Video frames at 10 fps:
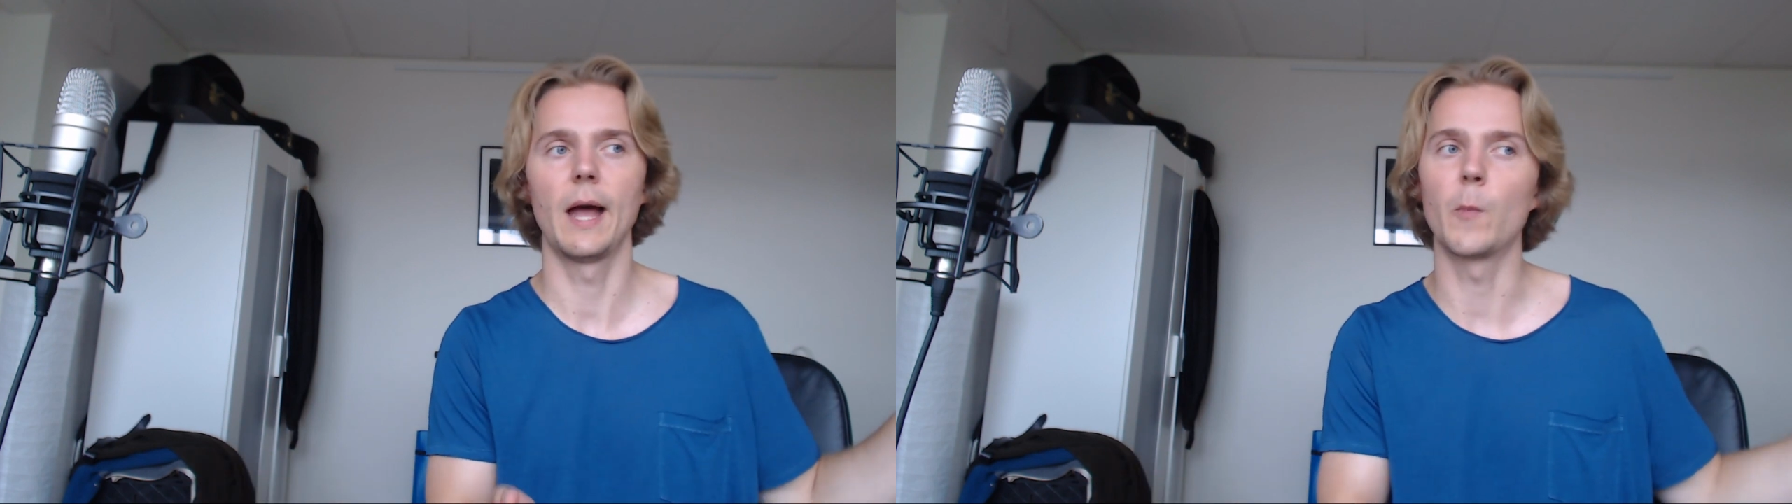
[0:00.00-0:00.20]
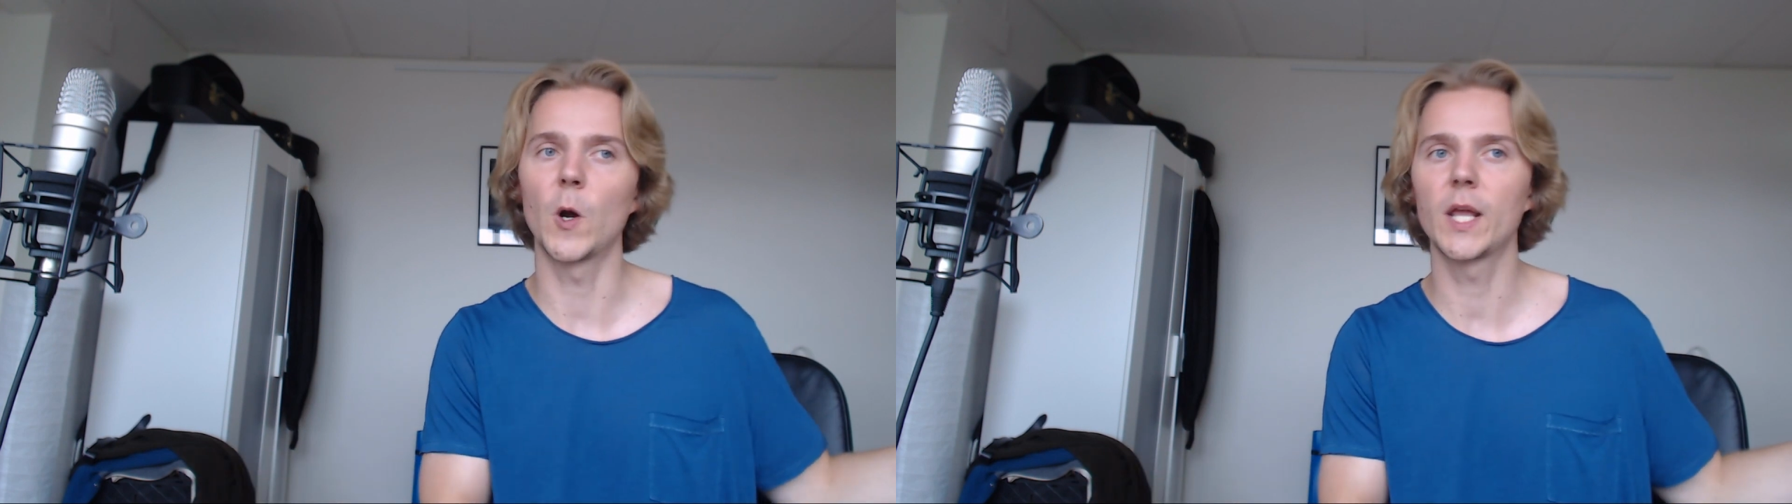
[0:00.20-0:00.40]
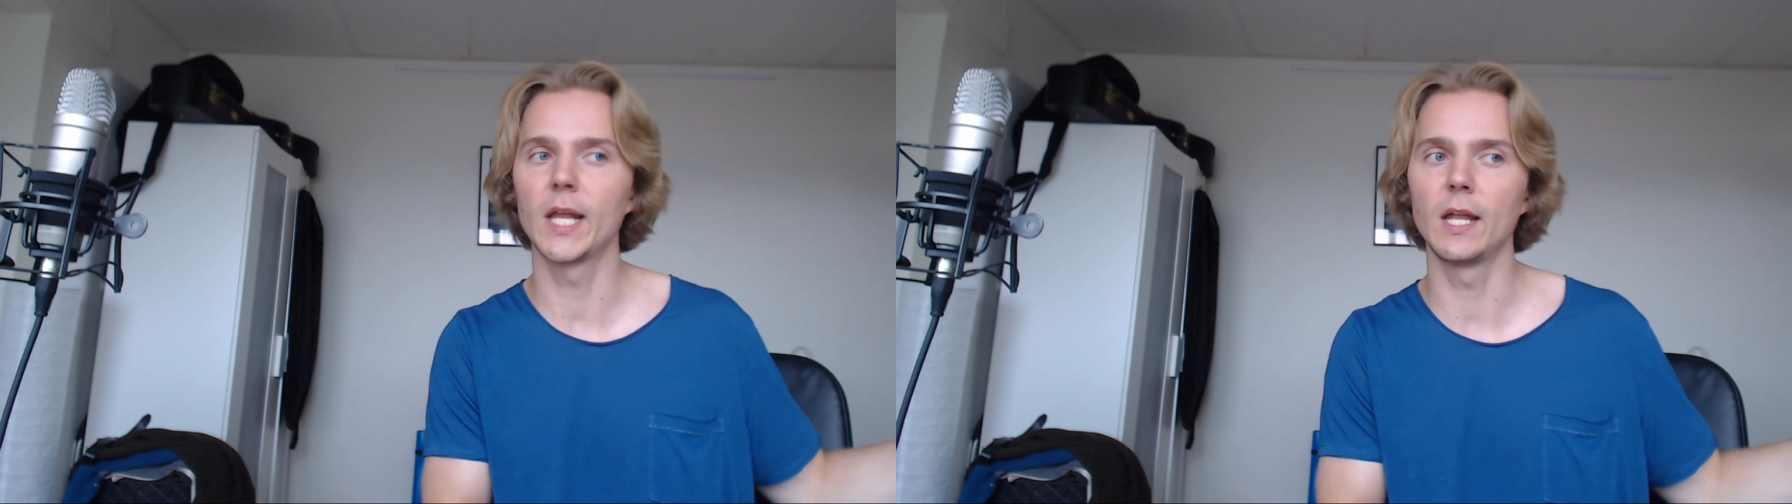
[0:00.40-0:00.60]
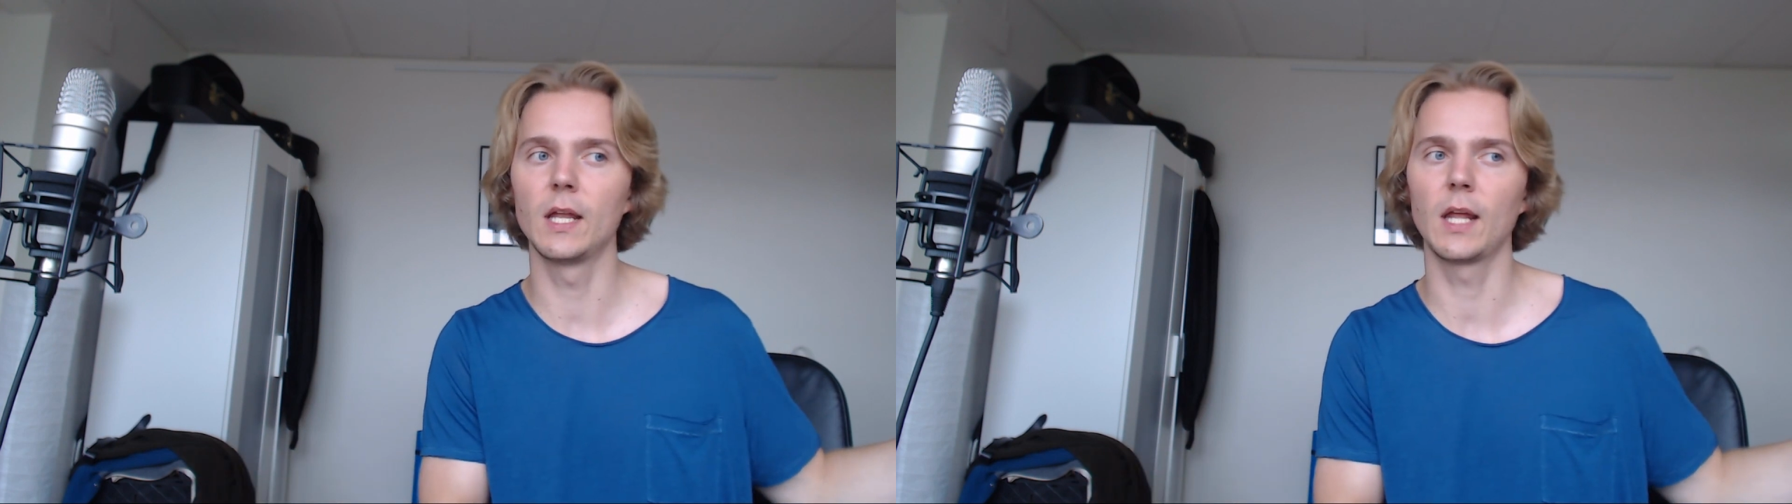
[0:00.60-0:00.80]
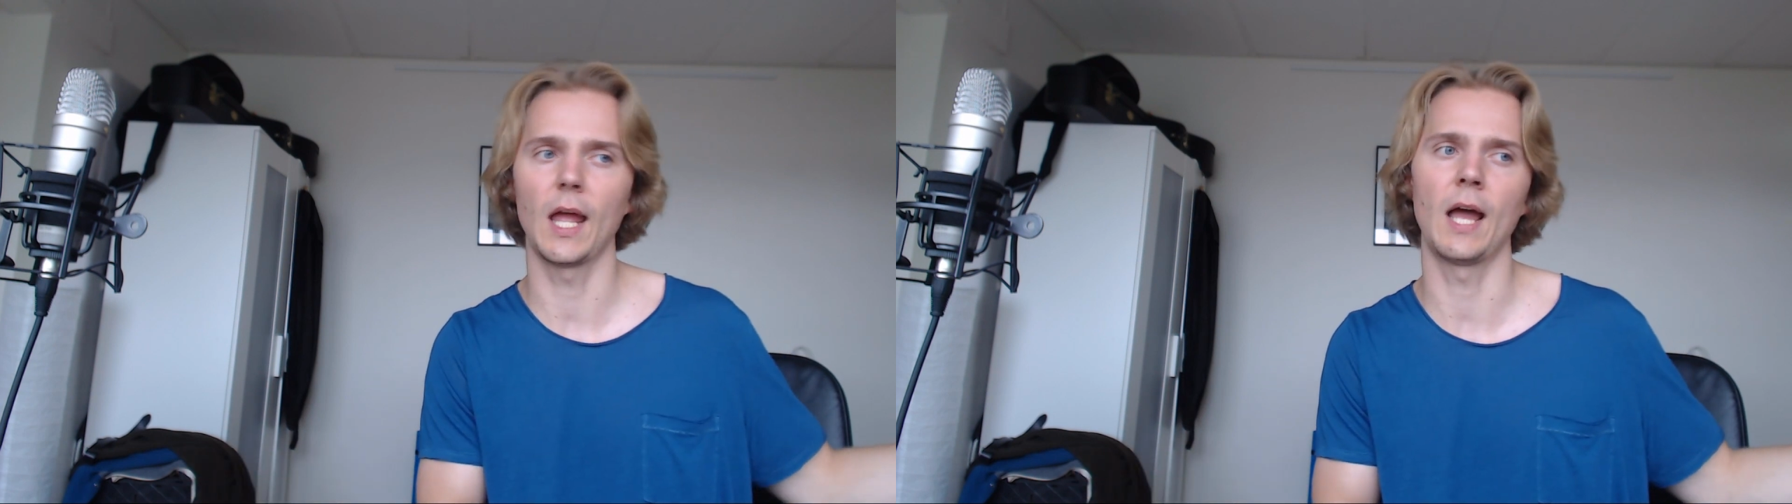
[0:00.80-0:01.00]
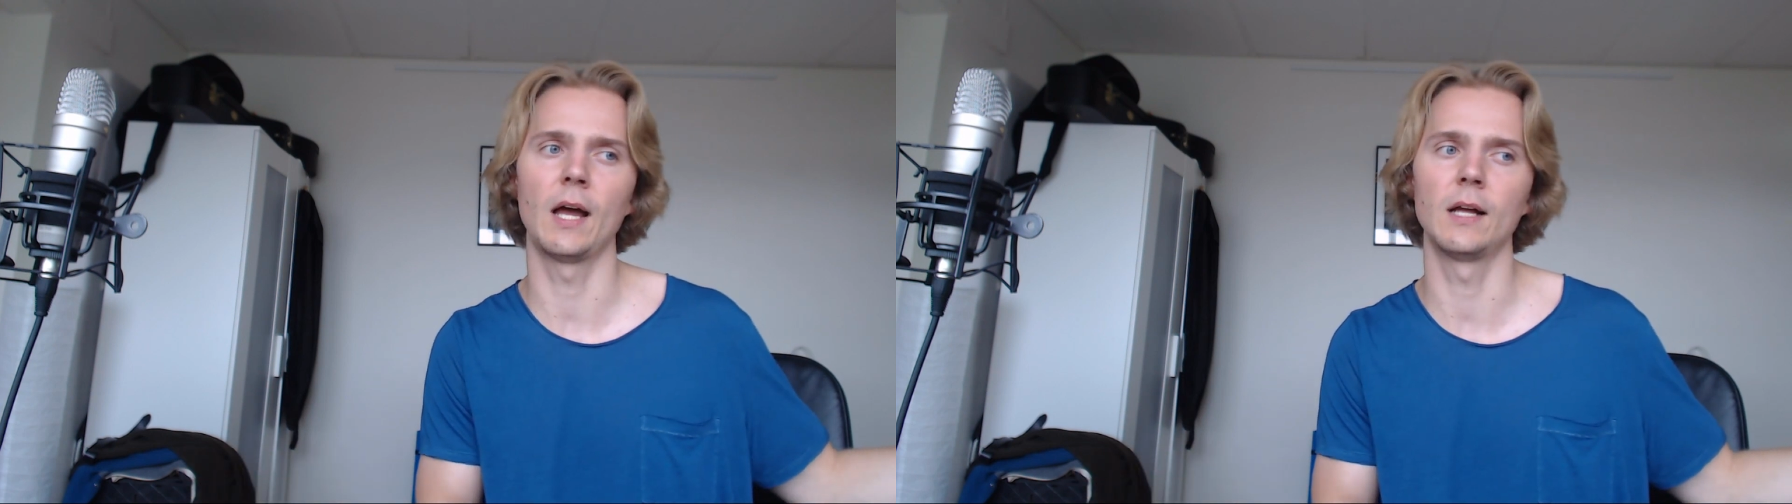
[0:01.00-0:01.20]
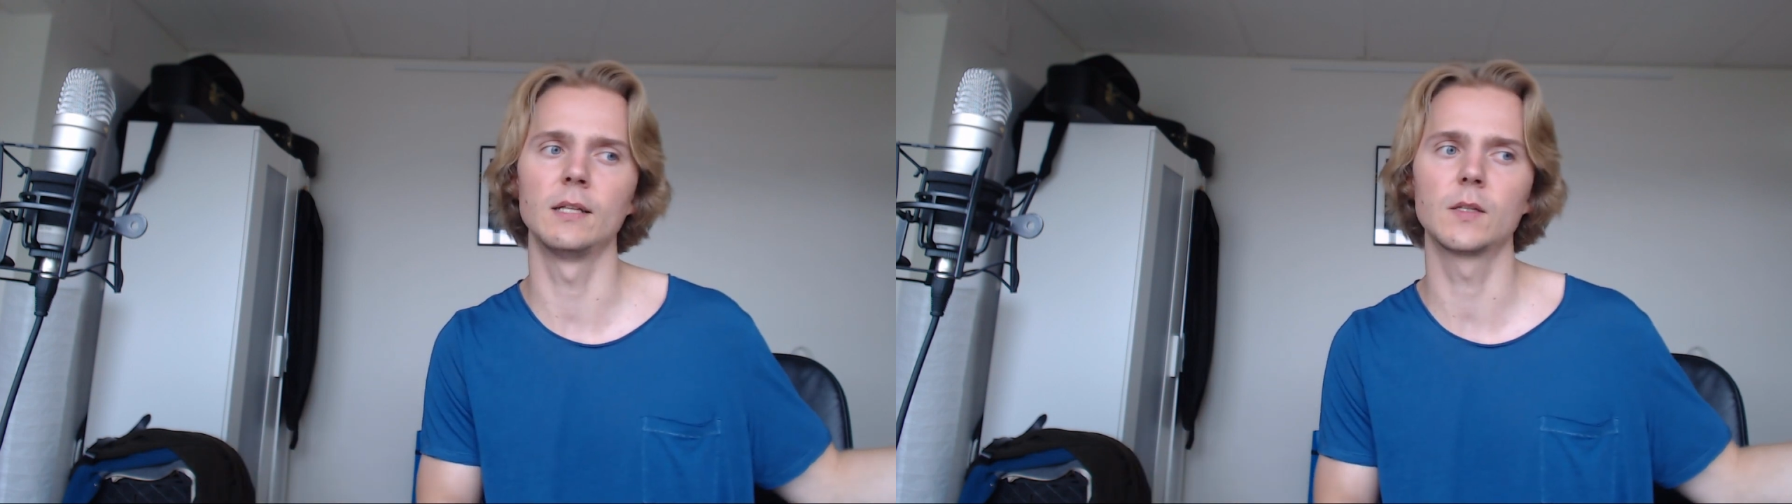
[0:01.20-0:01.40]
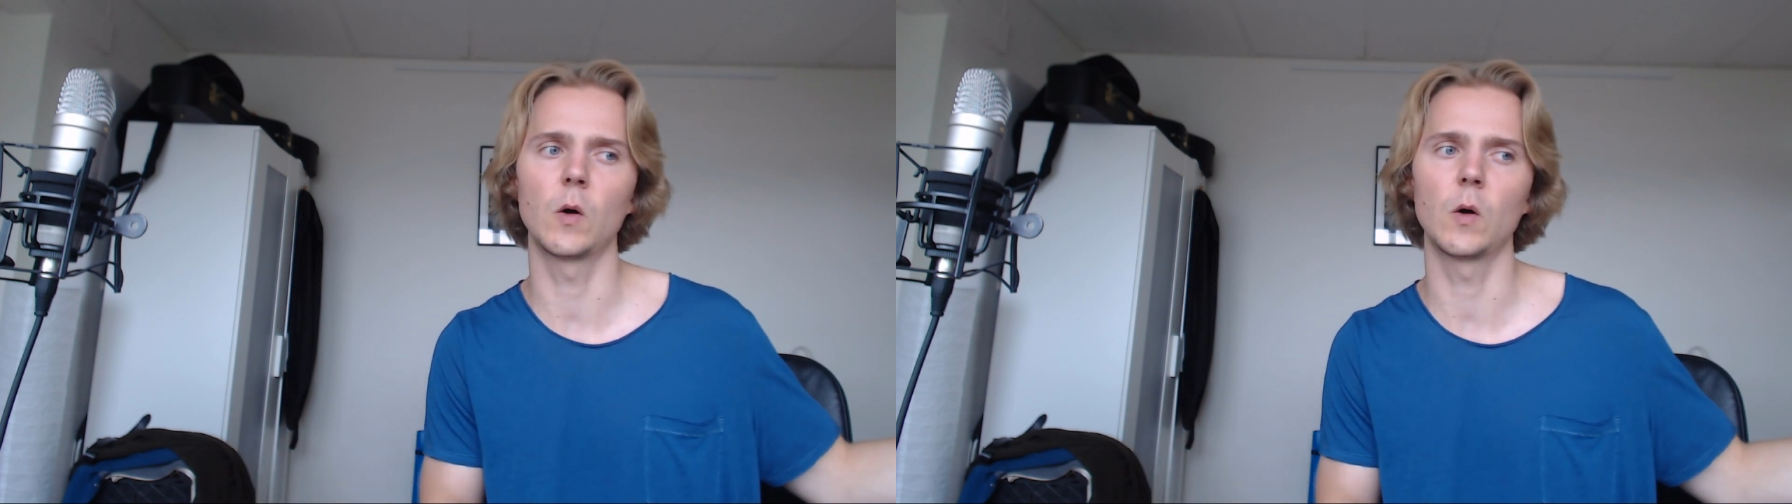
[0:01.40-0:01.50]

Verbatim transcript: marketing and